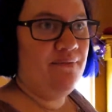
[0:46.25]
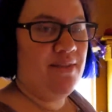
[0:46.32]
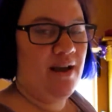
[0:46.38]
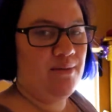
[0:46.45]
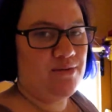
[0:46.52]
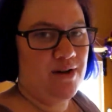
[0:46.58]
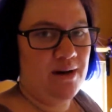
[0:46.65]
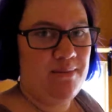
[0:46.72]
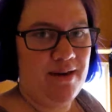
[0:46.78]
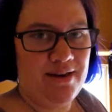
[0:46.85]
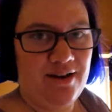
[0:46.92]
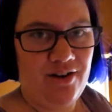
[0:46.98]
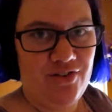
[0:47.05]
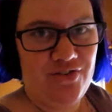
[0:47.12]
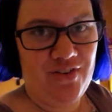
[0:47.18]
Now I'm trying to make
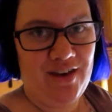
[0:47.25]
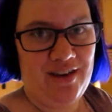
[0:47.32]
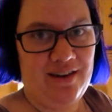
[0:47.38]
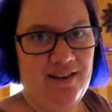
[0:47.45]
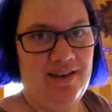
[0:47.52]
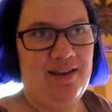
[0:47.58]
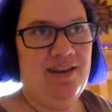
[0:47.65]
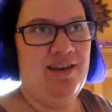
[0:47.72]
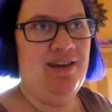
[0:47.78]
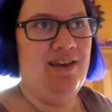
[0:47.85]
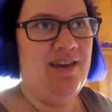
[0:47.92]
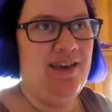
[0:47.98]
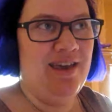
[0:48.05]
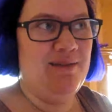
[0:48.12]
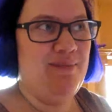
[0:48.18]
it all fit
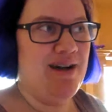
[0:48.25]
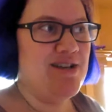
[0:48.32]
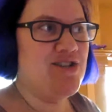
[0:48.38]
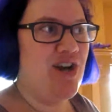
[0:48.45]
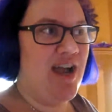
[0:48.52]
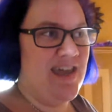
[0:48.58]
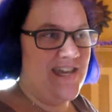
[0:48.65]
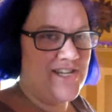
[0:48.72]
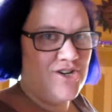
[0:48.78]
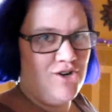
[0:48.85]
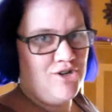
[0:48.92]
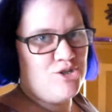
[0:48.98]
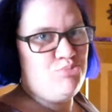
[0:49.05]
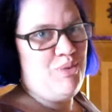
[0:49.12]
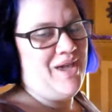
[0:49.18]
in my
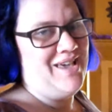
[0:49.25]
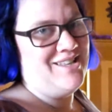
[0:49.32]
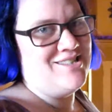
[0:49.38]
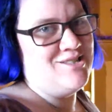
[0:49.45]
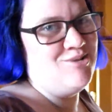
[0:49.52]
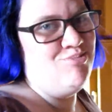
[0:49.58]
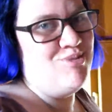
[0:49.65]
gianter space,